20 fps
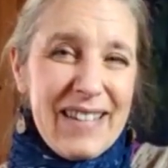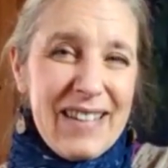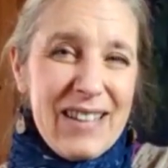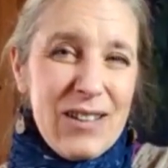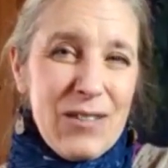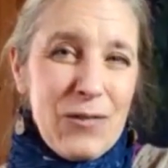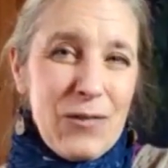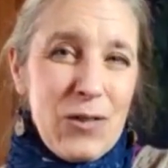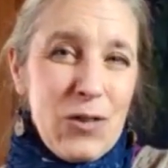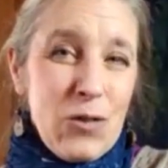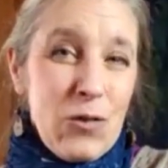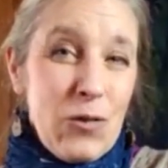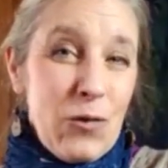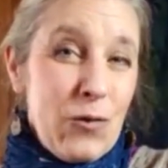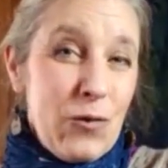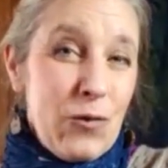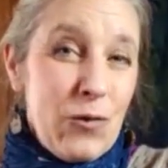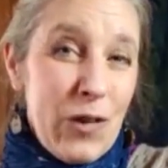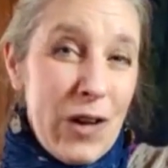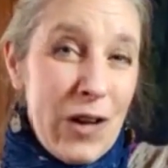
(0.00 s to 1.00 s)
If you
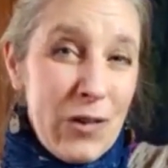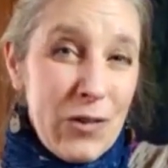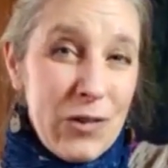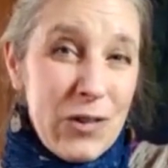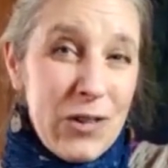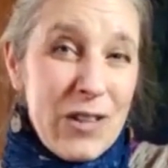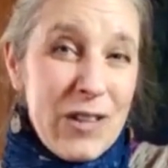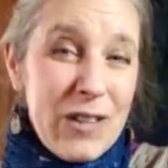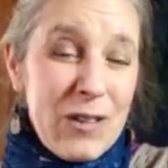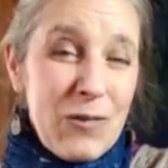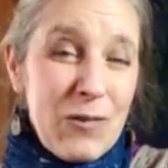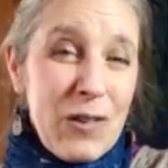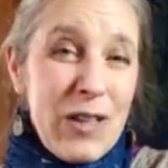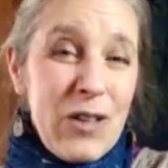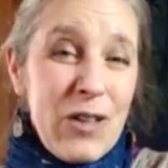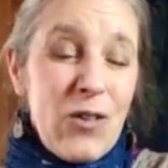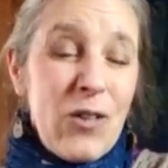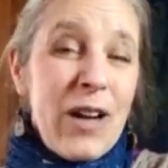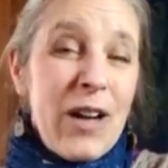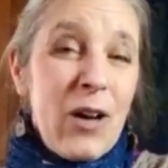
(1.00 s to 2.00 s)
found this
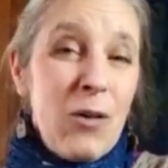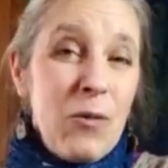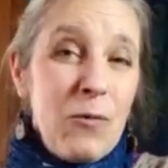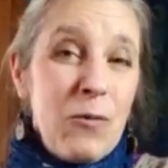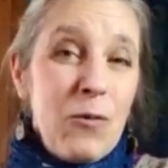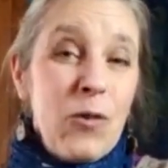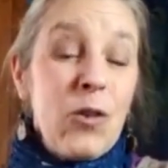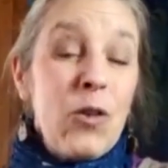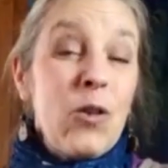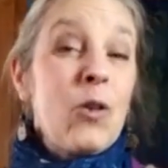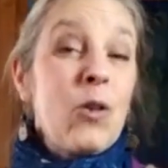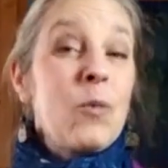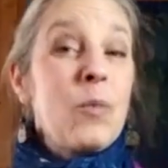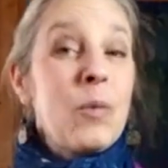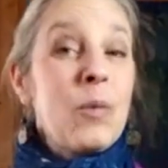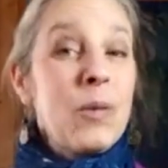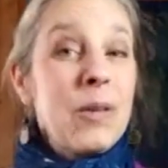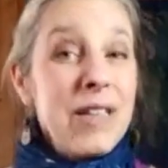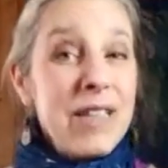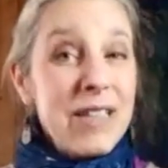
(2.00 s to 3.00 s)
video helpful,
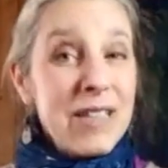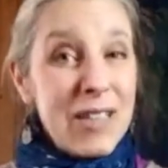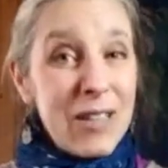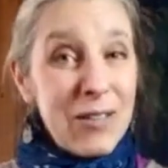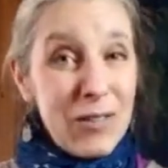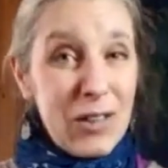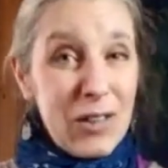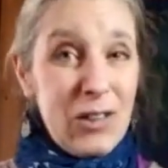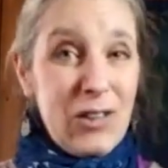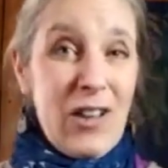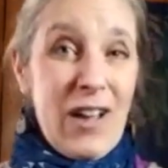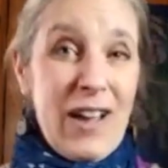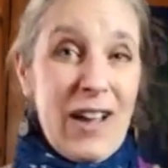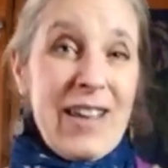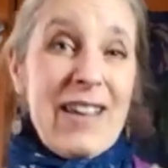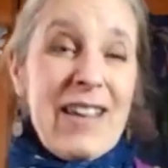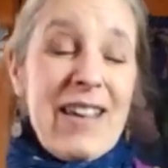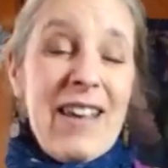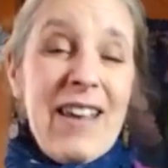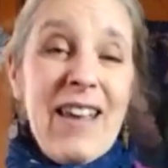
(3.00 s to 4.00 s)
please give it a
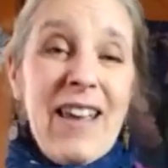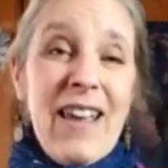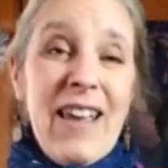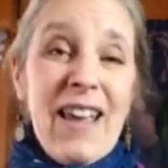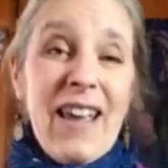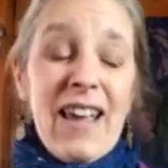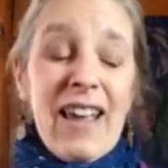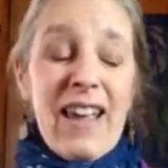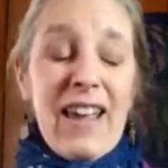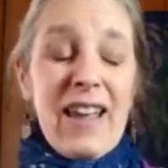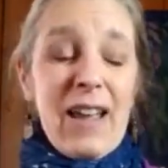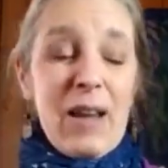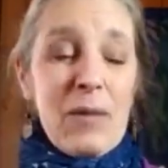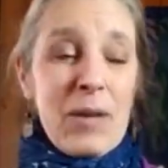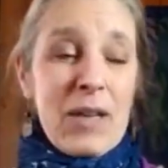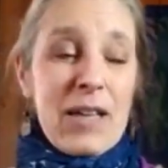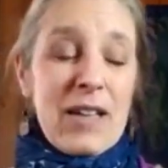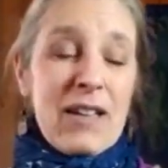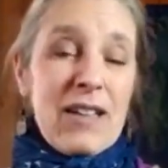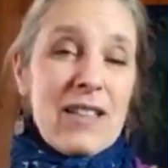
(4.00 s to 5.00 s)
like eh,
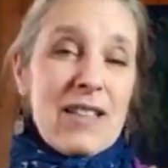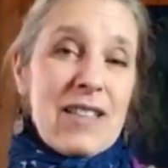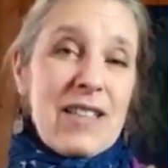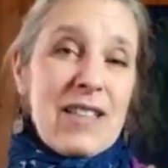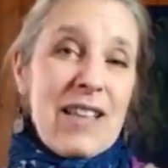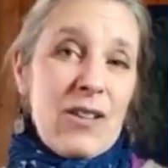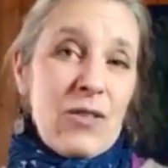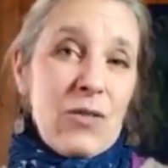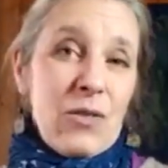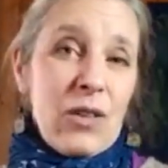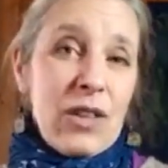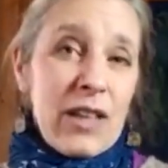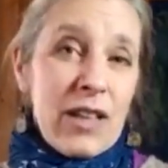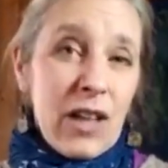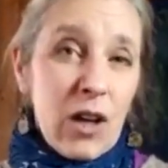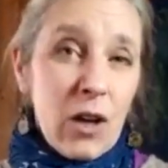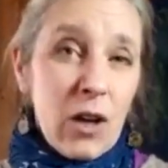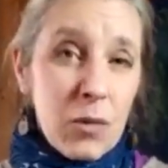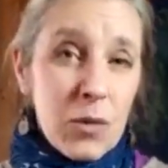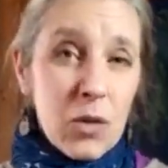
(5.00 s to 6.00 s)
because that
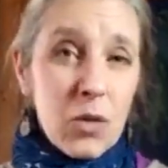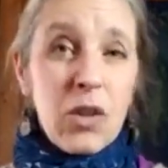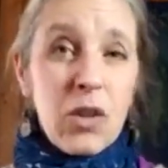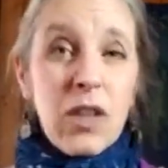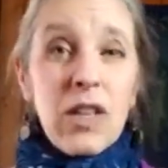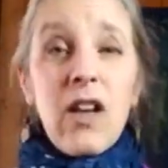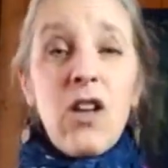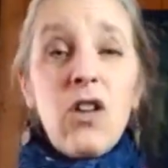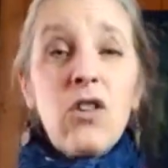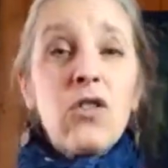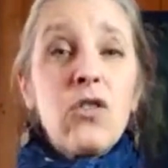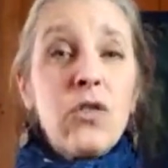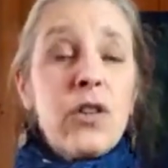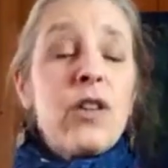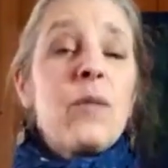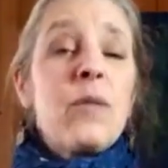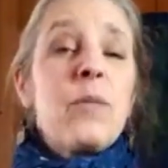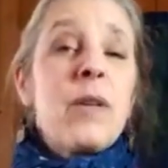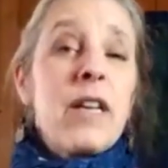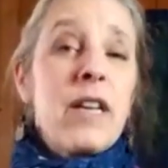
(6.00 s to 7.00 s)
really helps with the
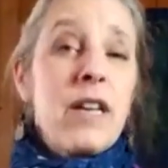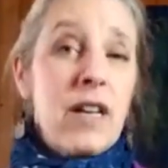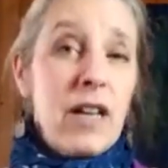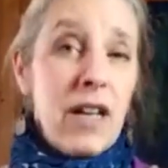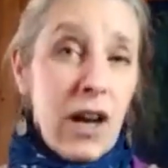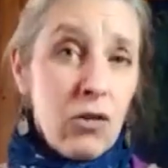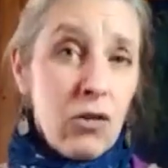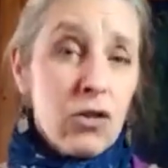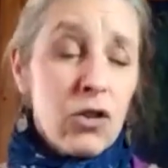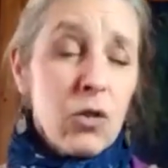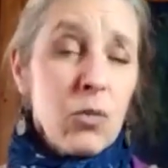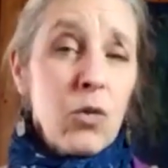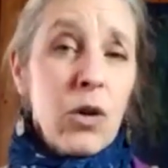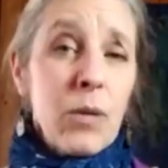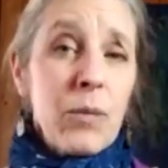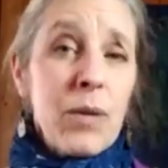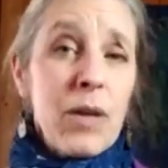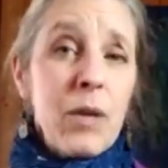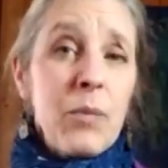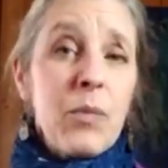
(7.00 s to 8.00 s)
algorithm, get it out to
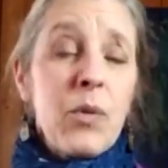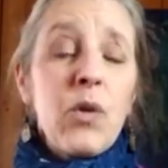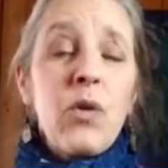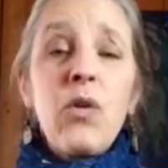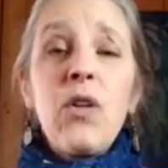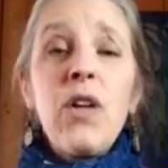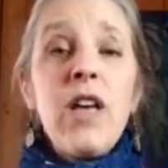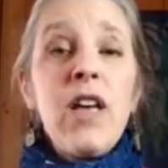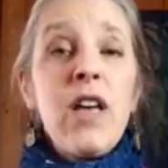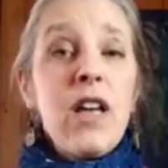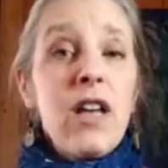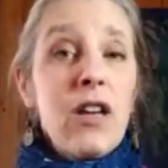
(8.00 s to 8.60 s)
more people.